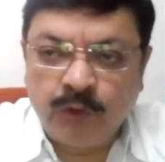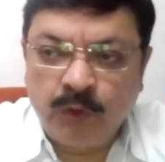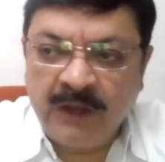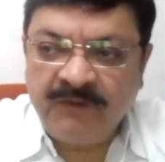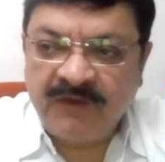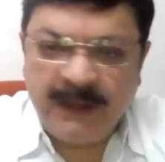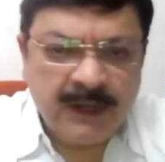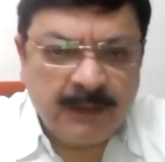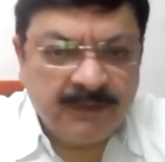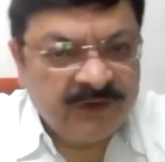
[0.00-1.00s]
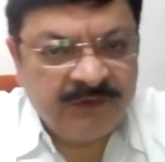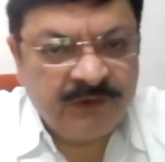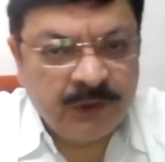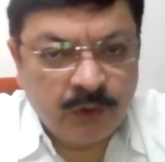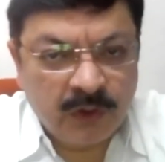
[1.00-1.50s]
So if I become a
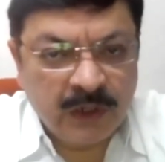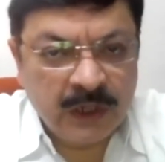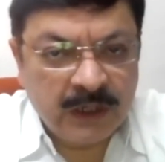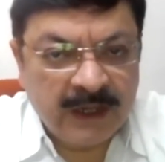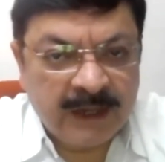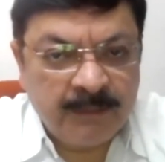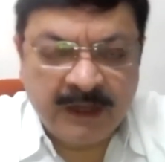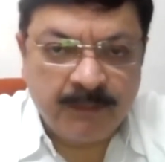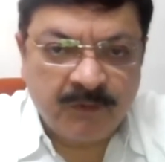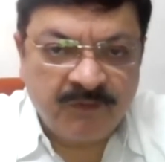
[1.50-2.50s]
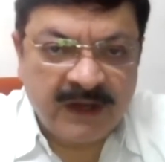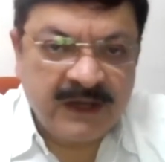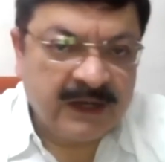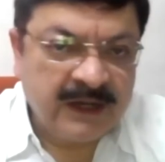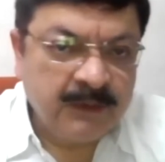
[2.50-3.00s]
16 year old girl and make a profile,
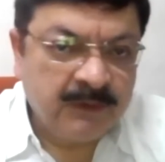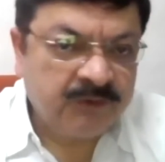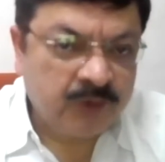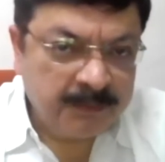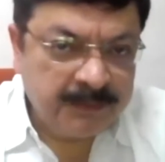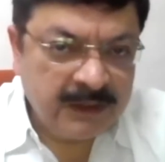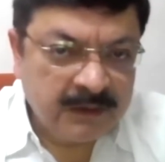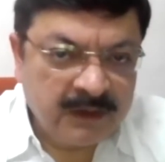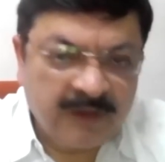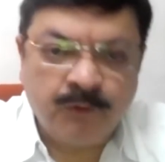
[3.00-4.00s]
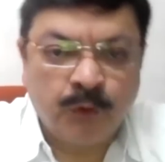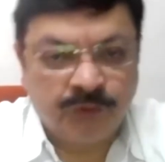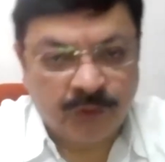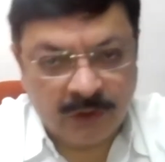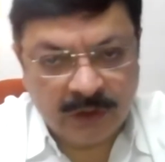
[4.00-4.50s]
can anyone stop me? Of
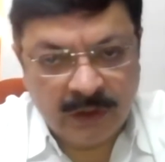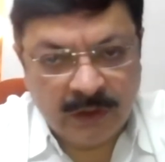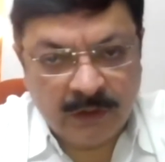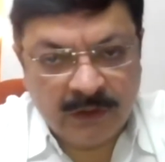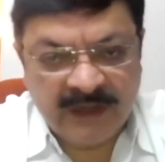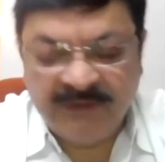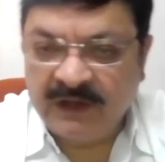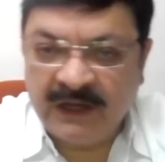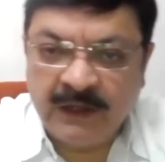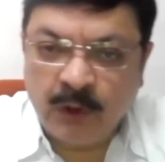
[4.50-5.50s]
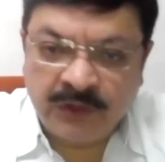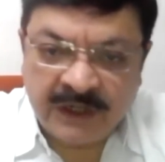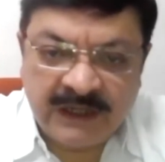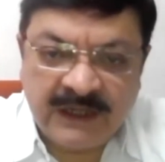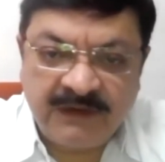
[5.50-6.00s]
course not. Is there any
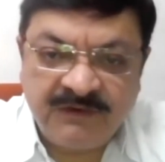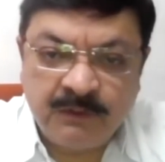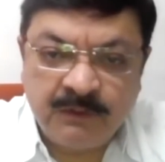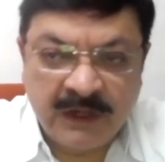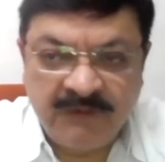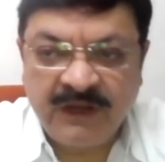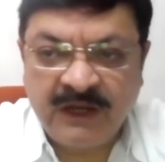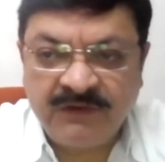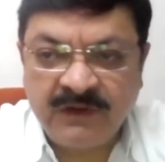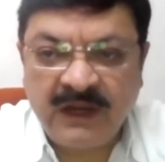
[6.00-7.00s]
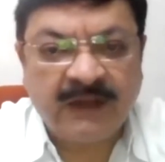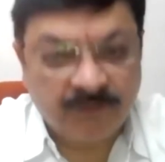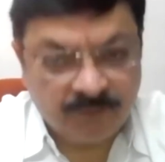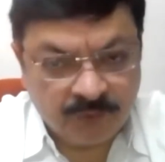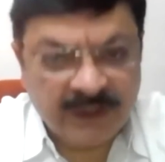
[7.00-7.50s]
authentication, verification? As
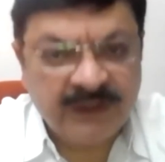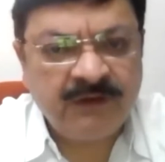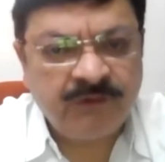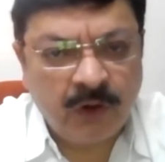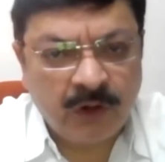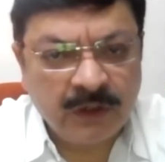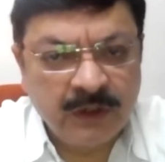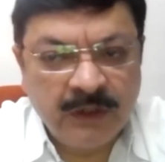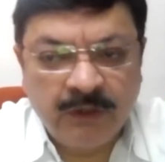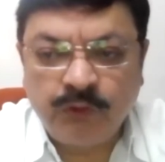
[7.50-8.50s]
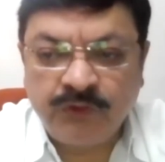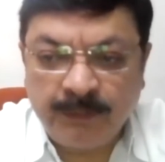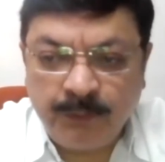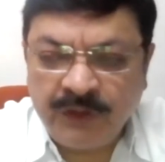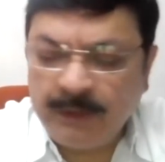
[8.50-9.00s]
of today, there is not. So
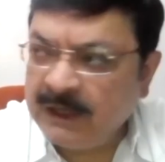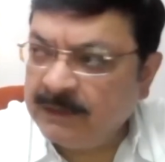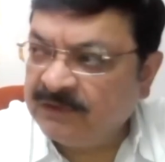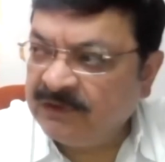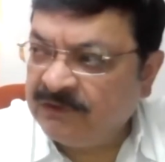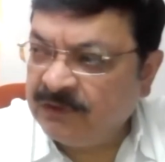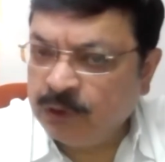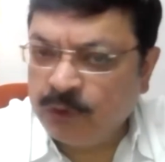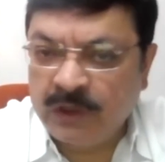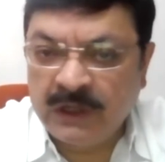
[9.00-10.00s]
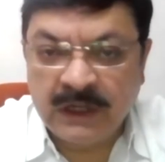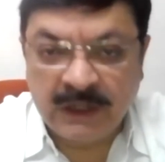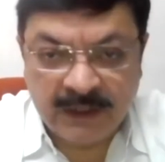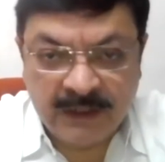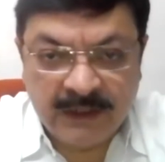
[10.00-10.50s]
suppose I become a 16 year old
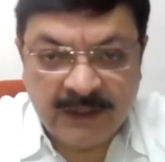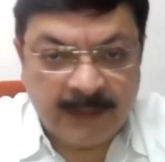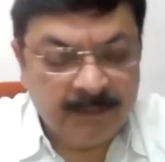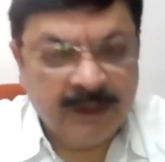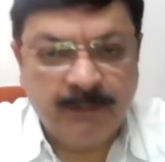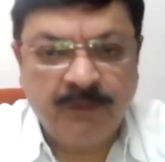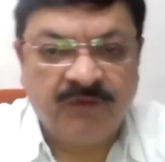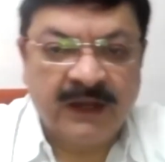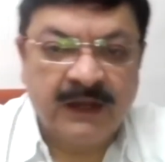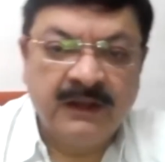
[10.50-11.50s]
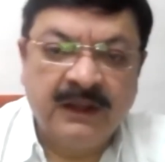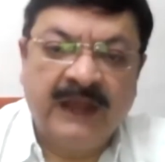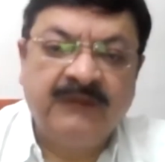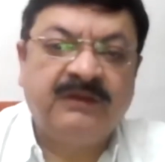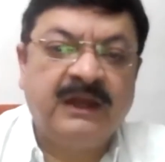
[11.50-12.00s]
girl and make a profile
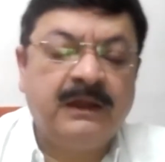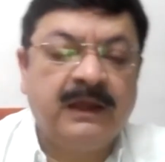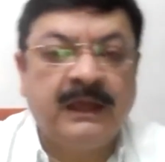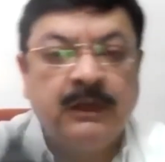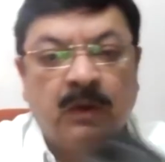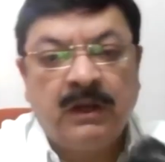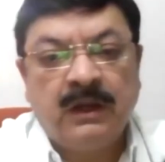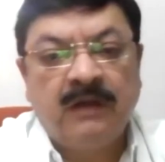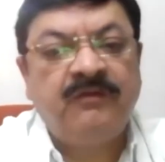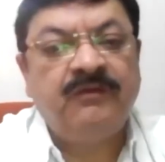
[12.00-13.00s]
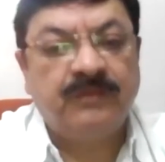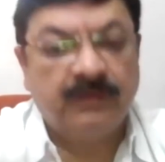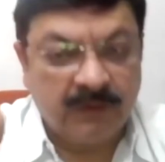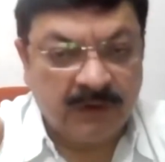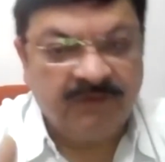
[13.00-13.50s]
and send anyone a,
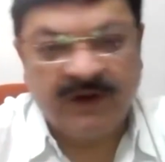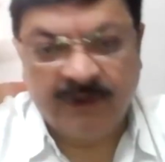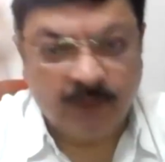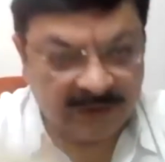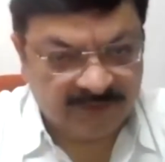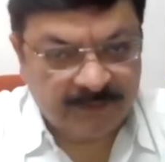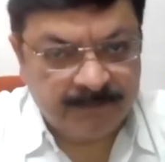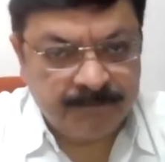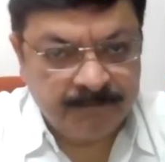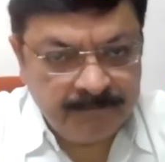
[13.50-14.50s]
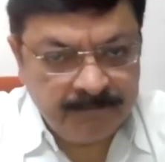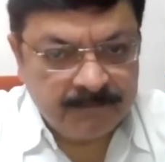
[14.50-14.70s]
a friend request, hmm?